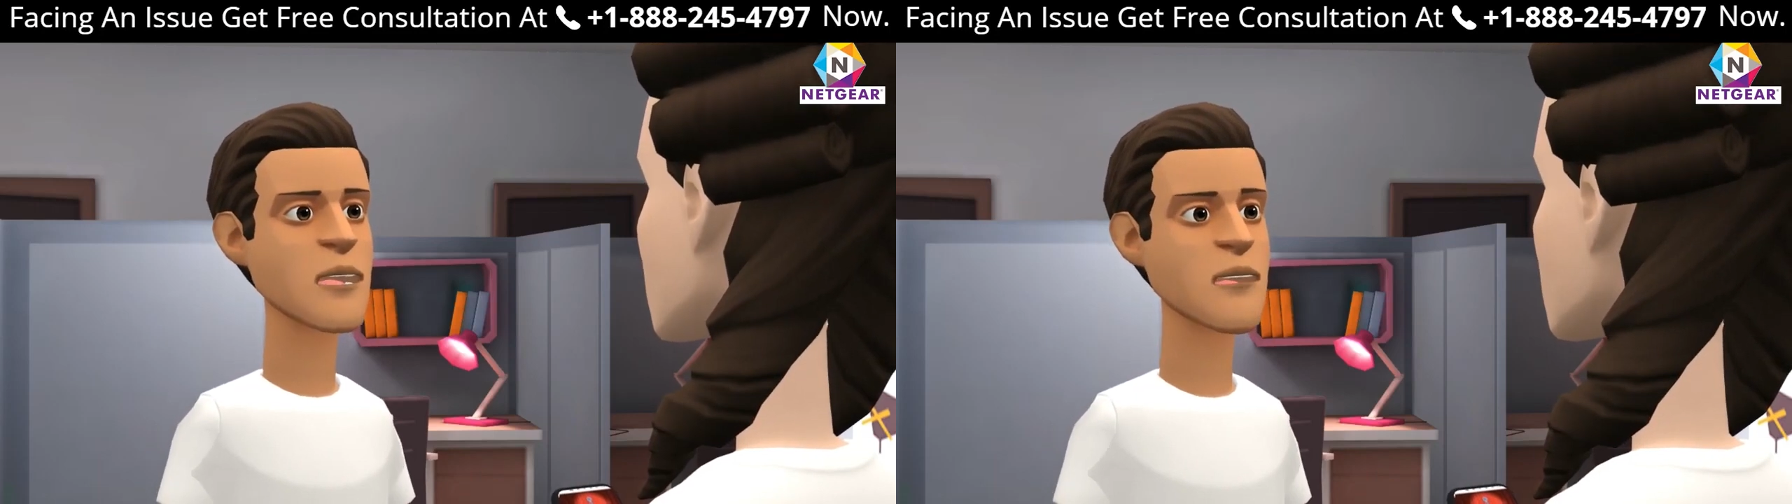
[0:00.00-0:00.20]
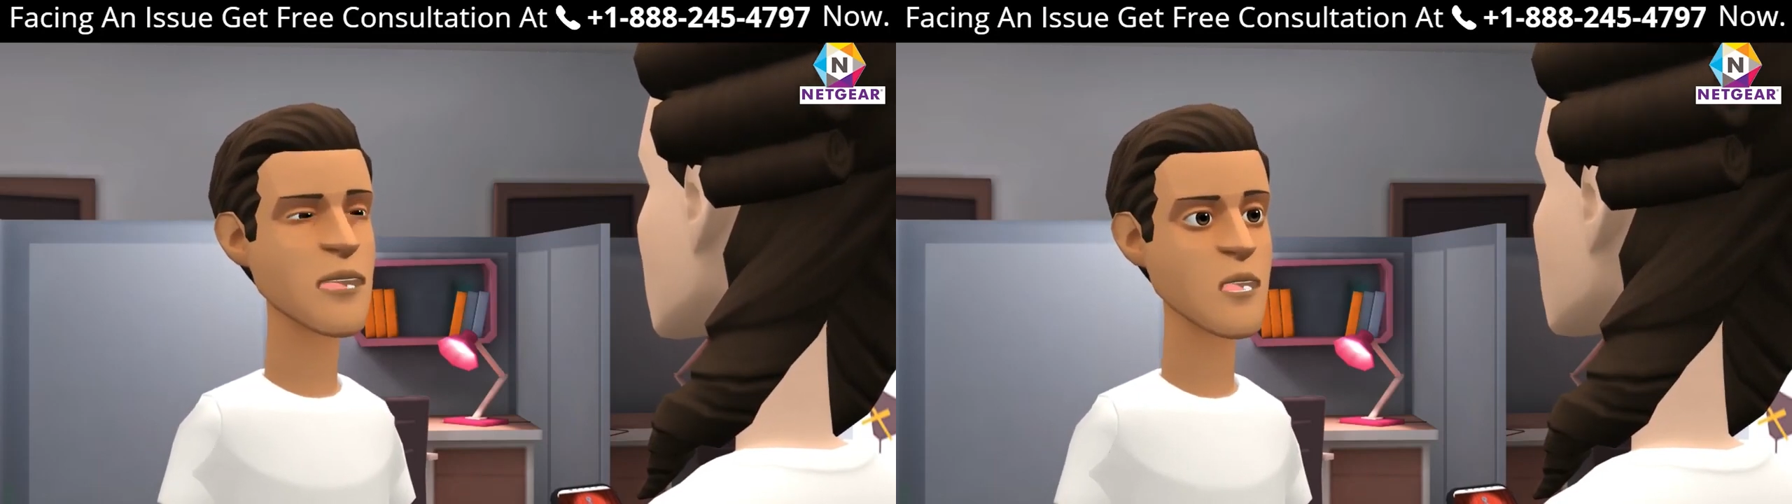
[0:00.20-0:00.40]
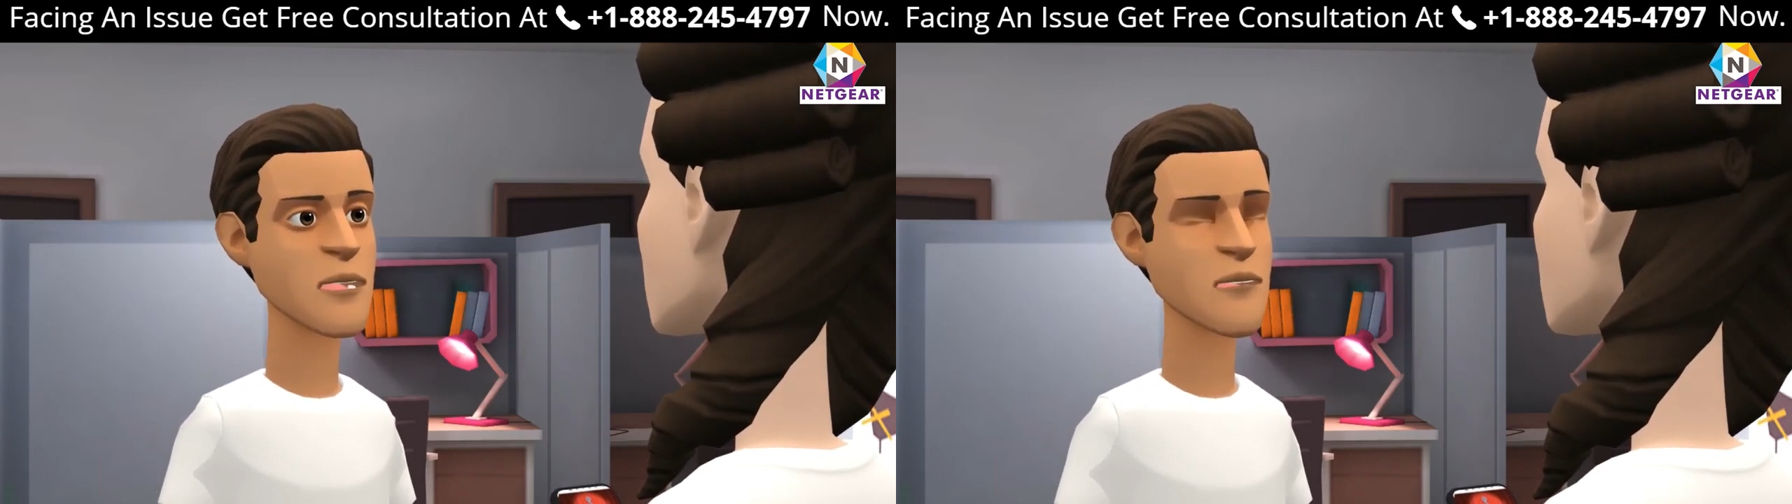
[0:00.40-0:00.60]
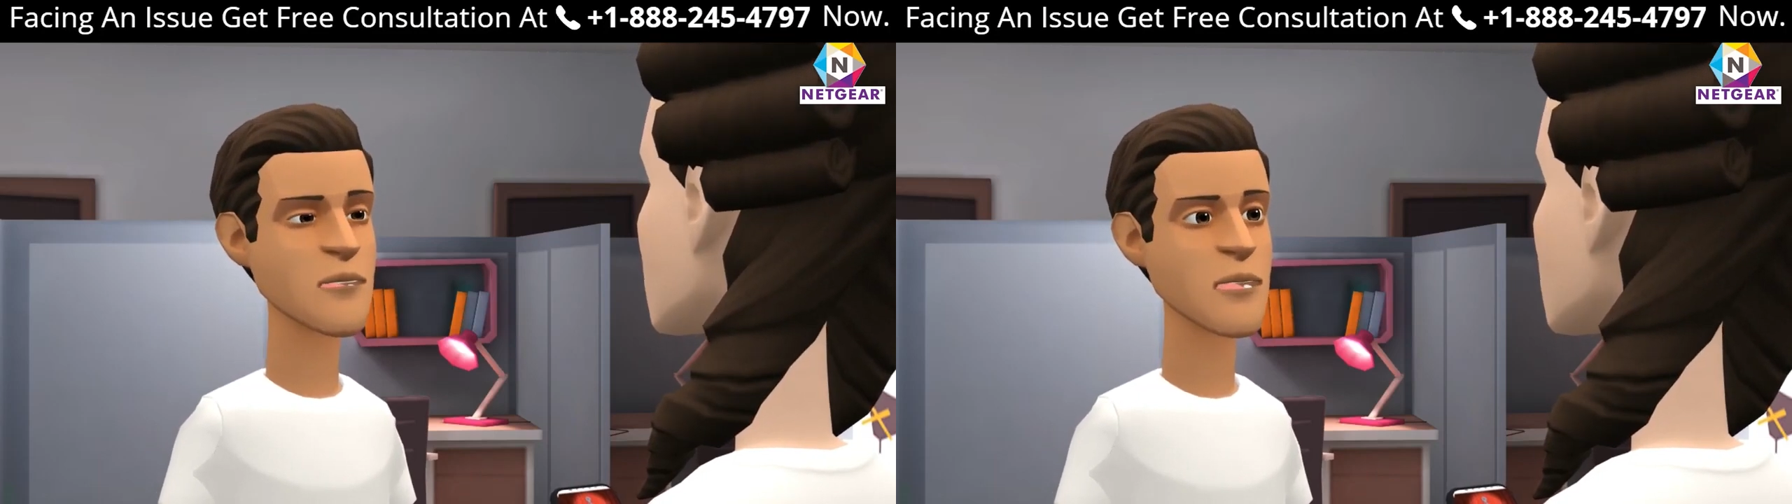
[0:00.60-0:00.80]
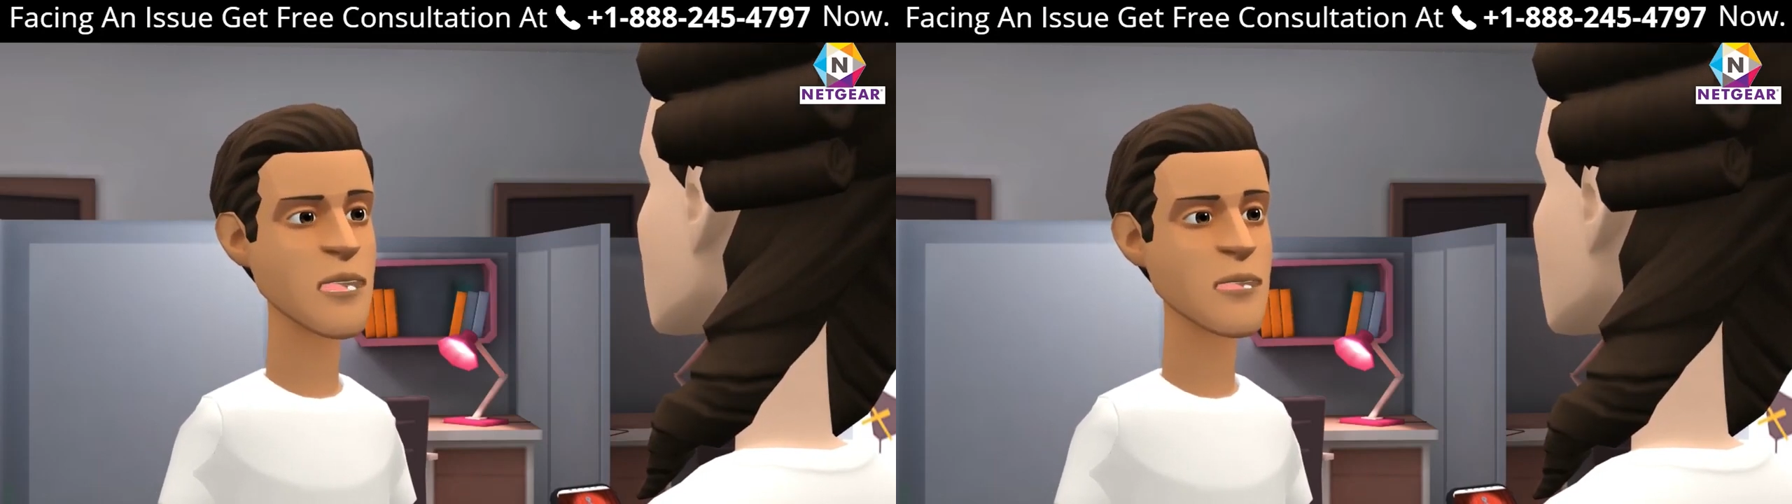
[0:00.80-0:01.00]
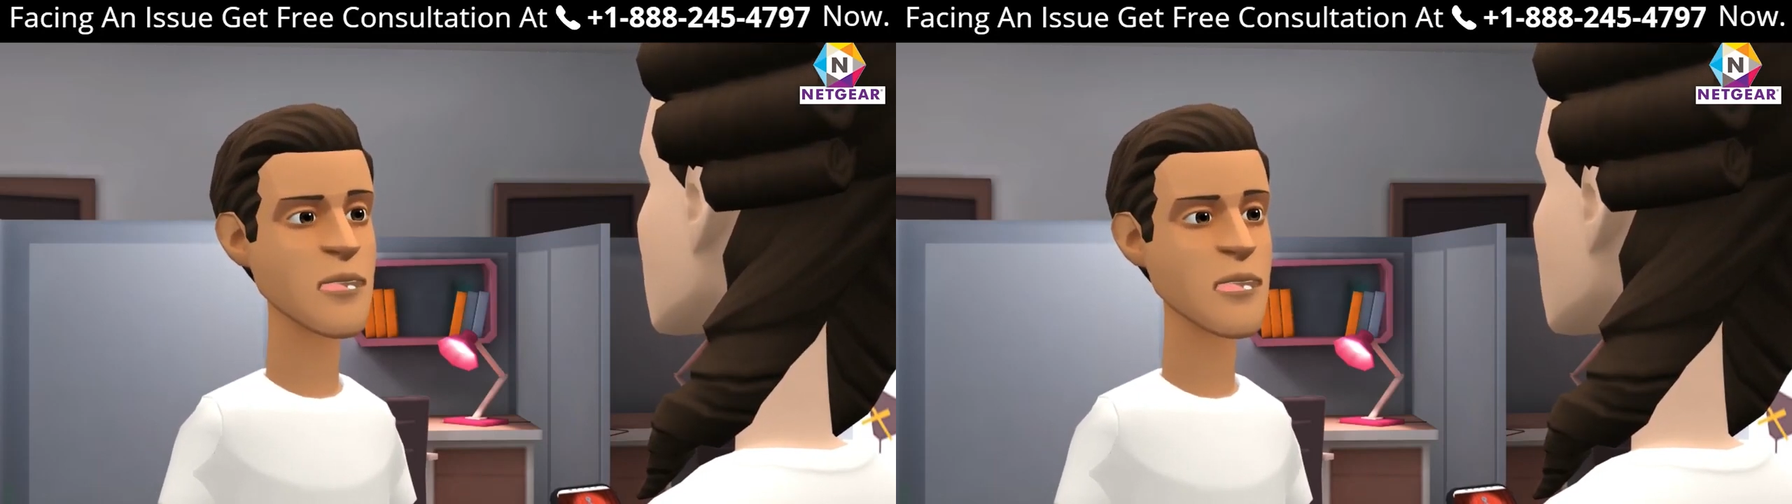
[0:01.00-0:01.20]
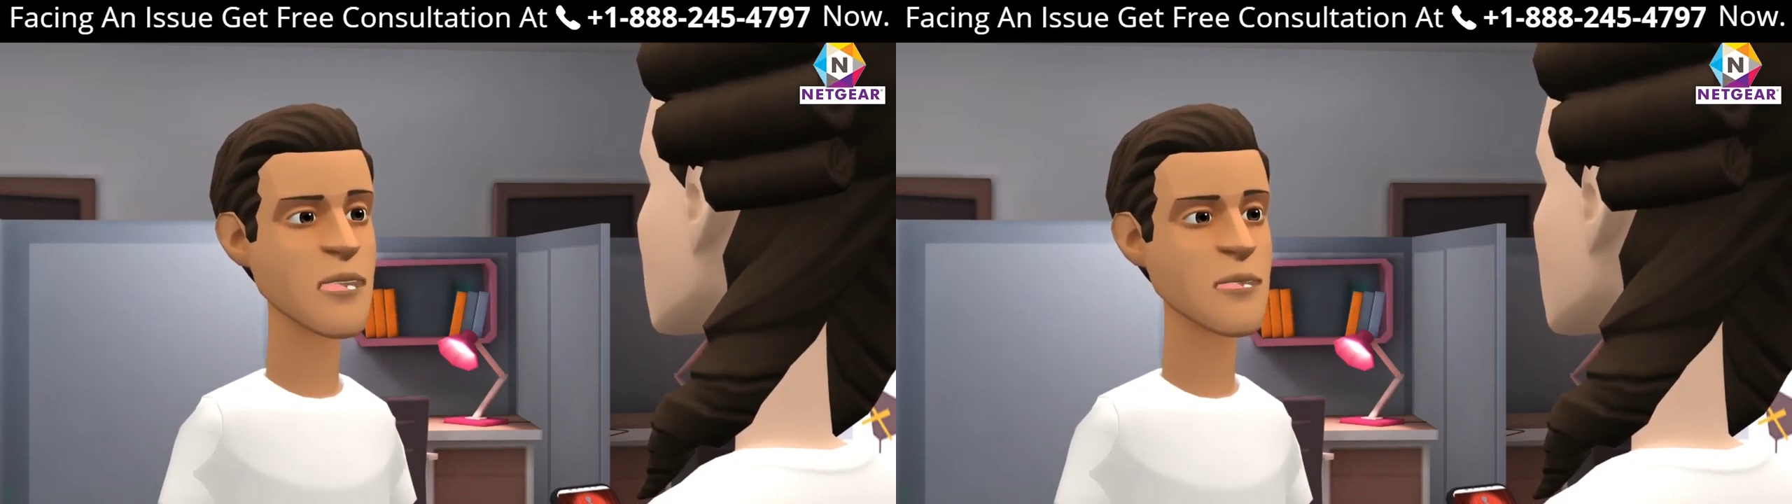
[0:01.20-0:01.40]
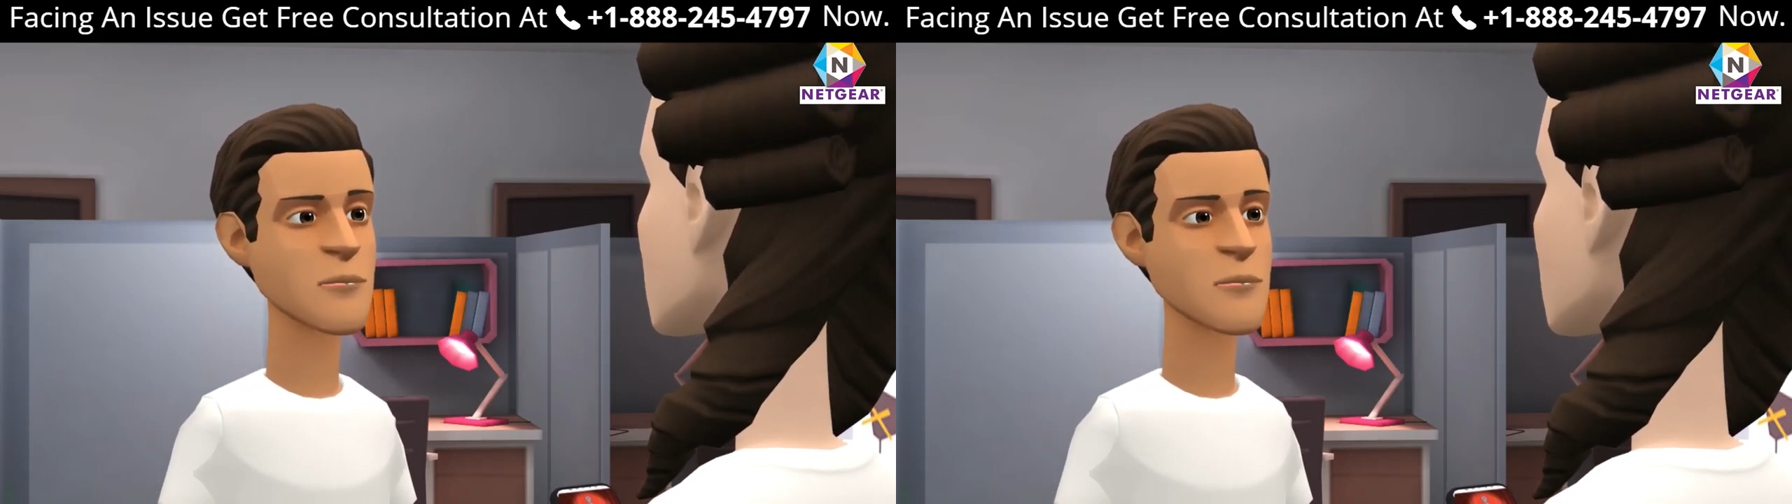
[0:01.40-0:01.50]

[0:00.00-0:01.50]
the Wi-Fi extender.